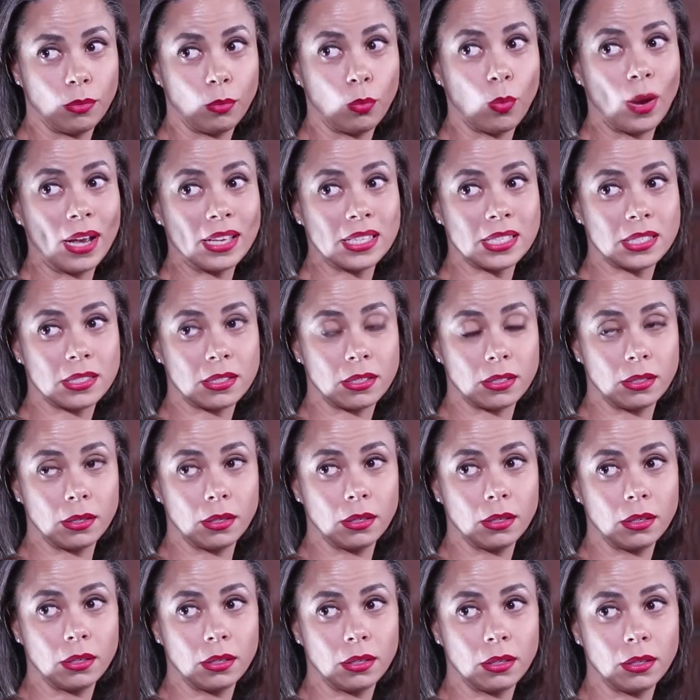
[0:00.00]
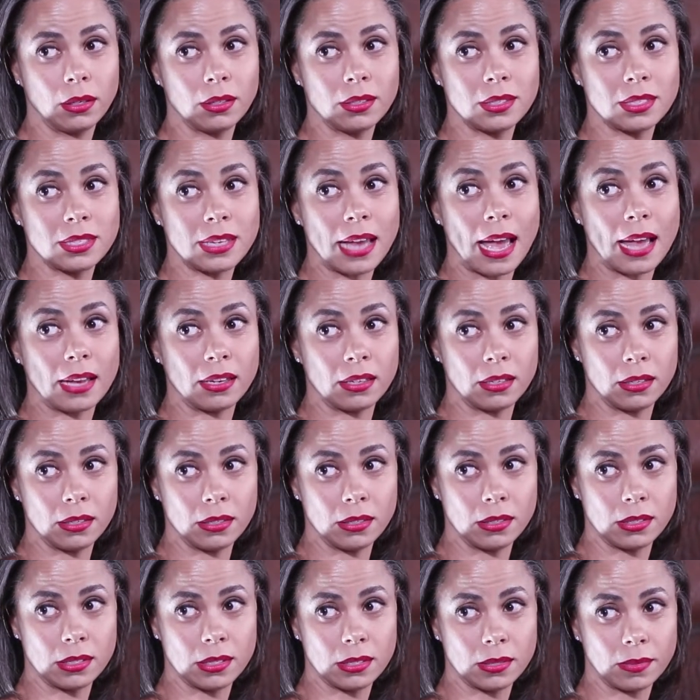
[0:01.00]
Western
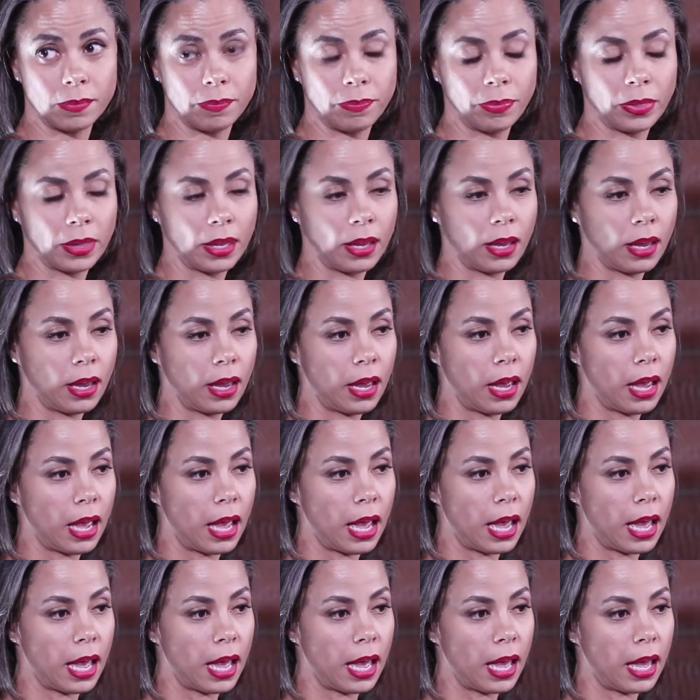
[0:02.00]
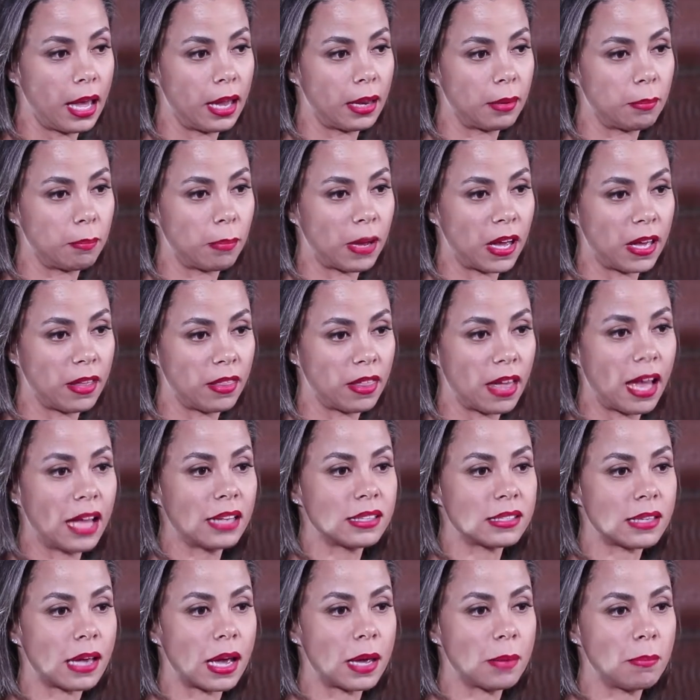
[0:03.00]
standards. And by
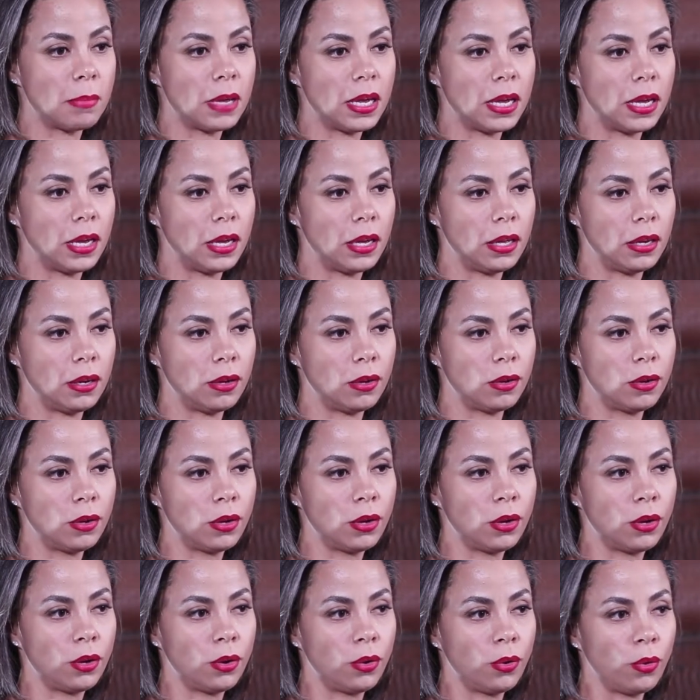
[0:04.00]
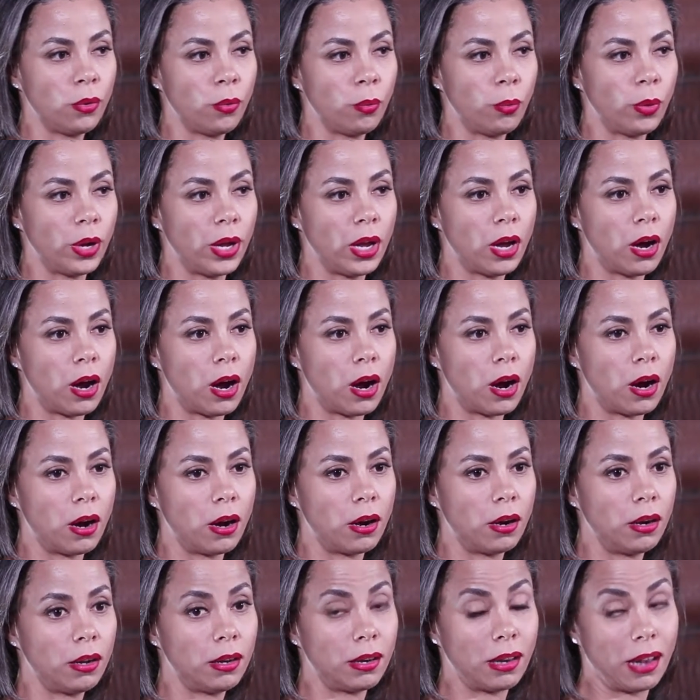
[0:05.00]
that I mean we are
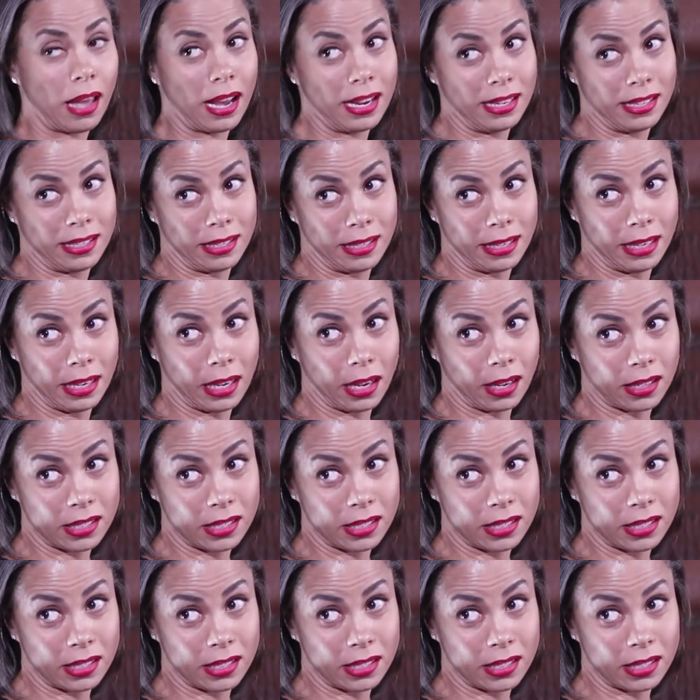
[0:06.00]
lightening our